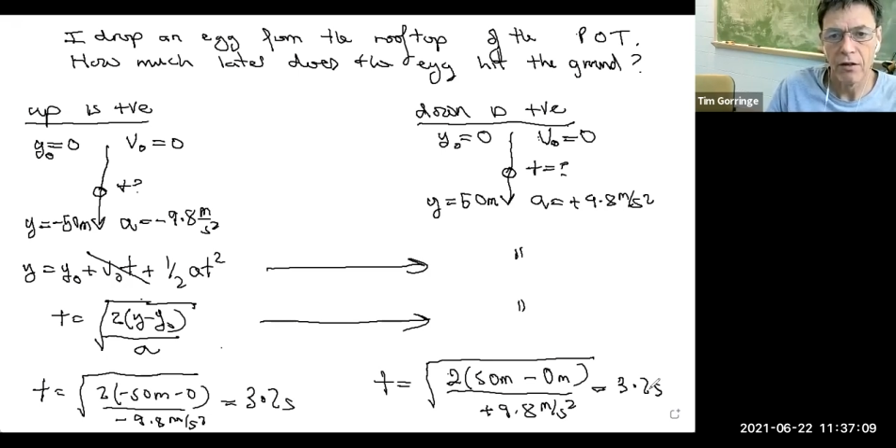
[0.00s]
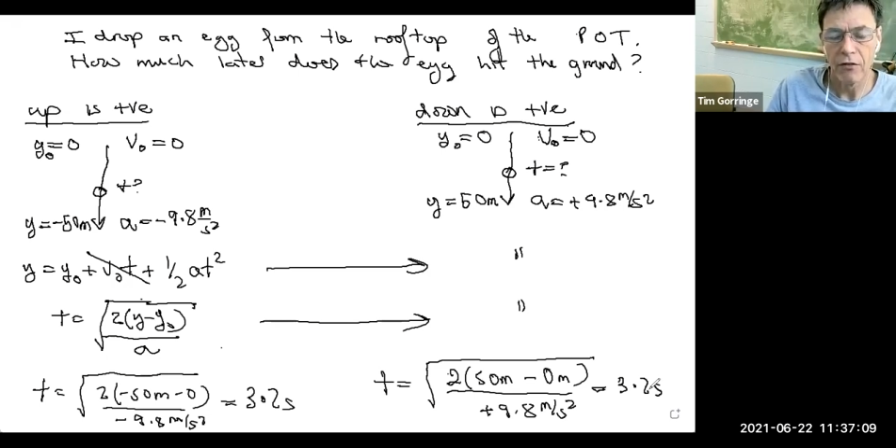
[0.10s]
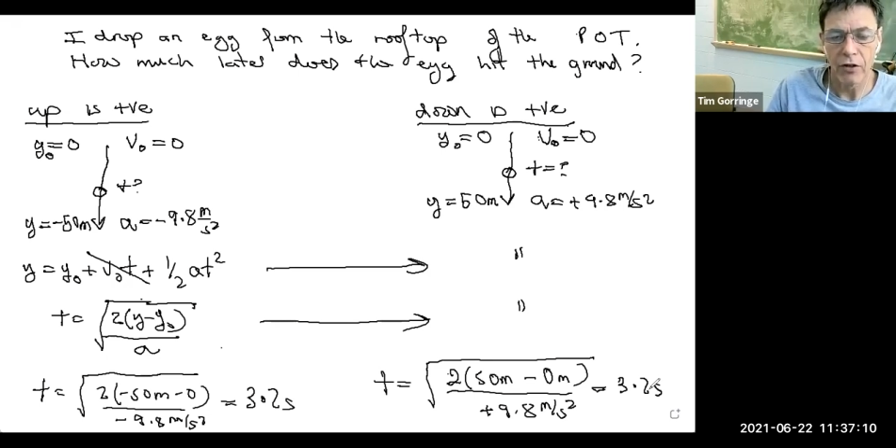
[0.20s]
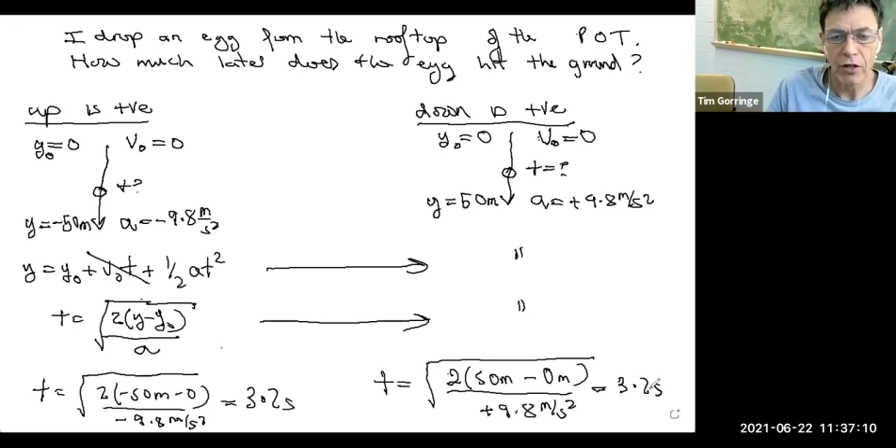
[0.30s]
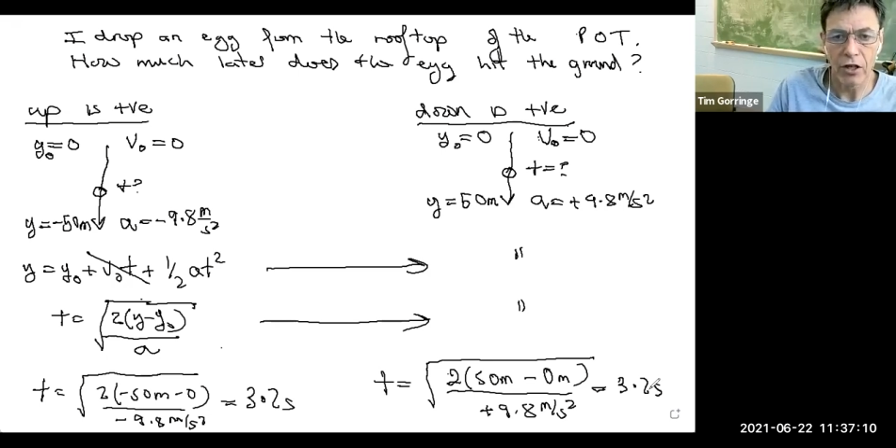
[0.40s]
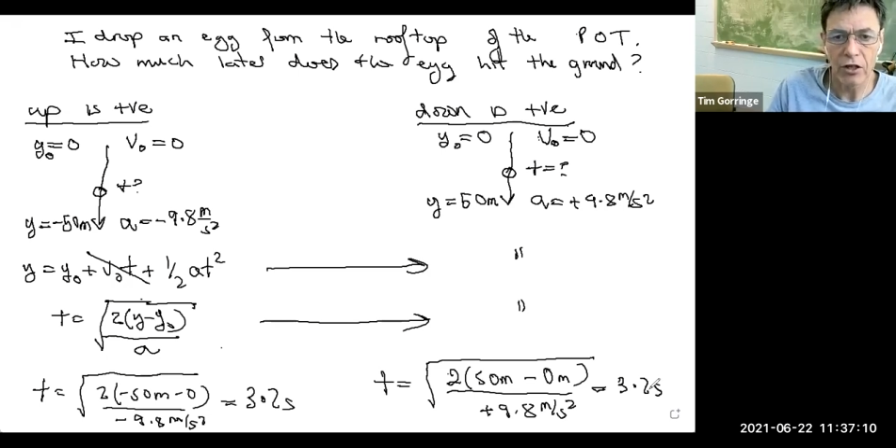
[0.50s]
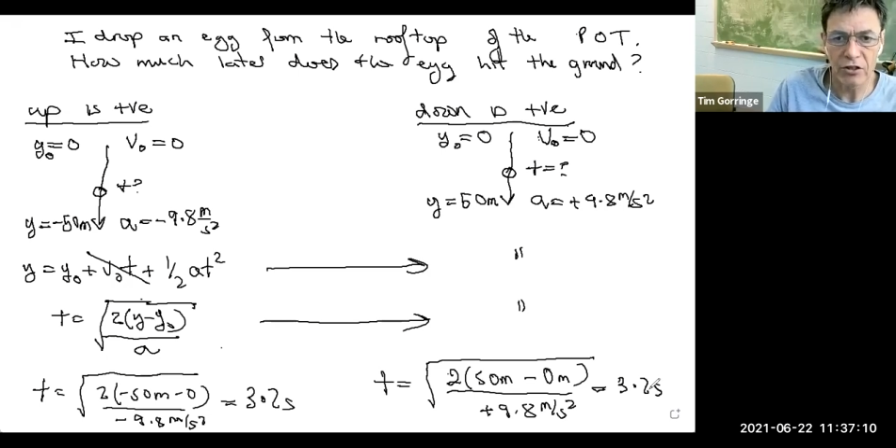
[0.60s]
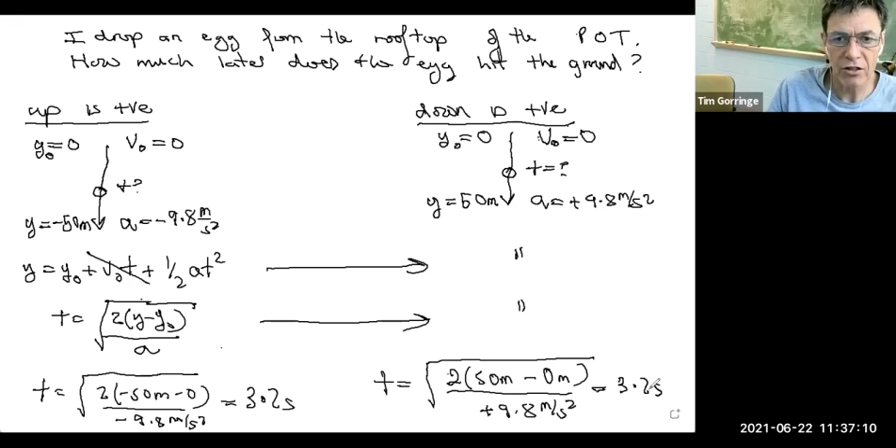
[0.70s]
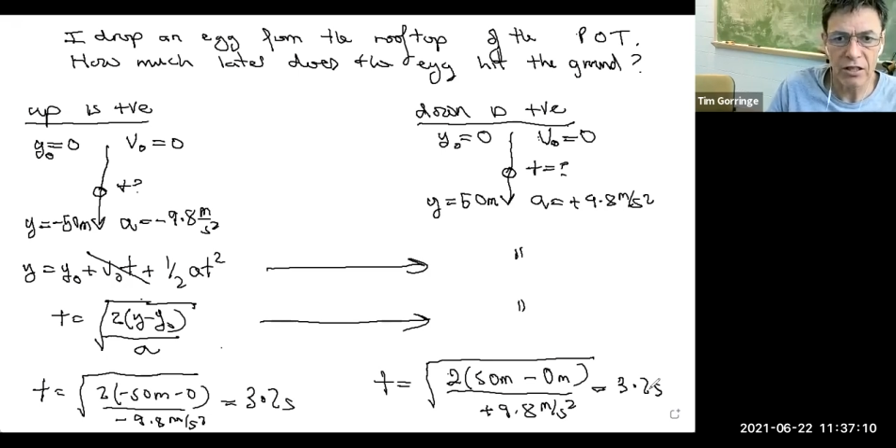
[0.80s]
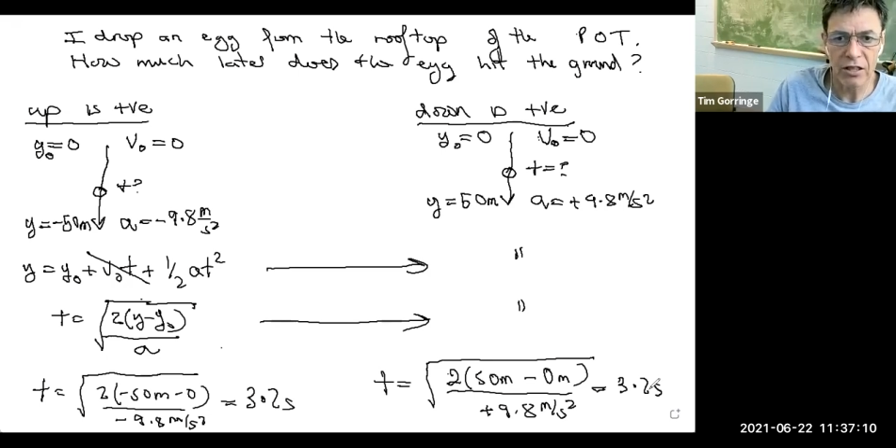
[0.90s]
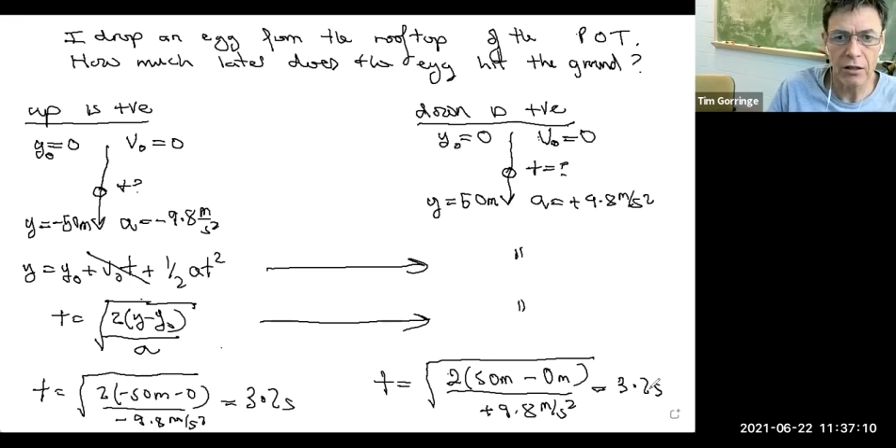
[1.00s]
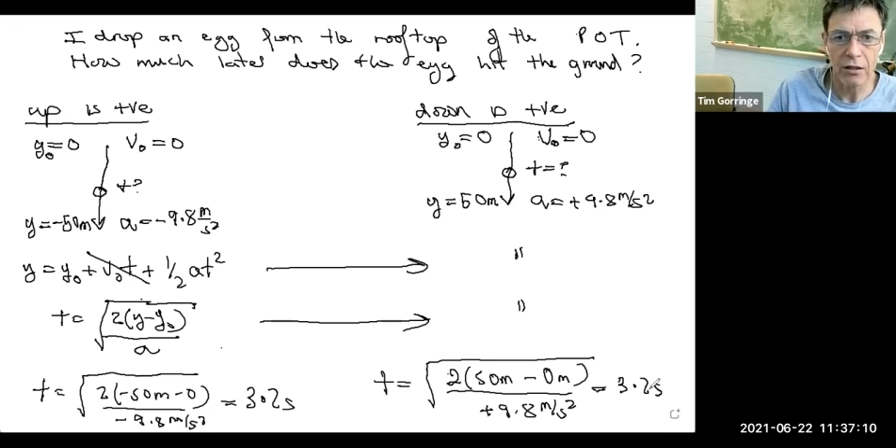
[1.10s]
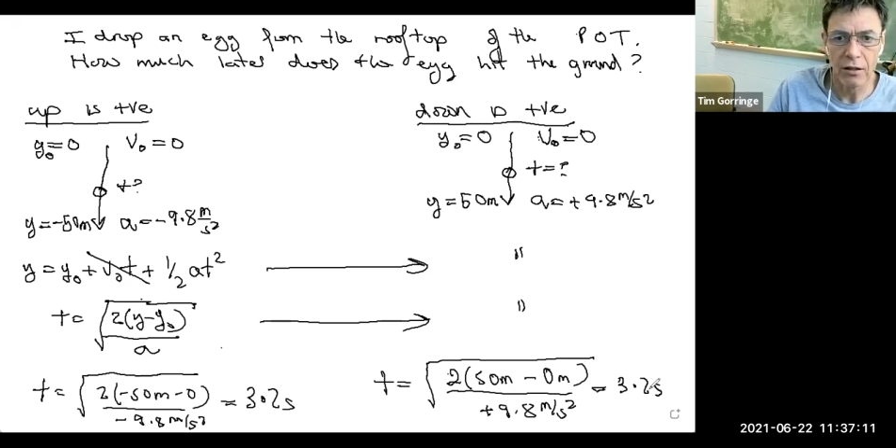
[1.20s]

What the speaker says: velocity,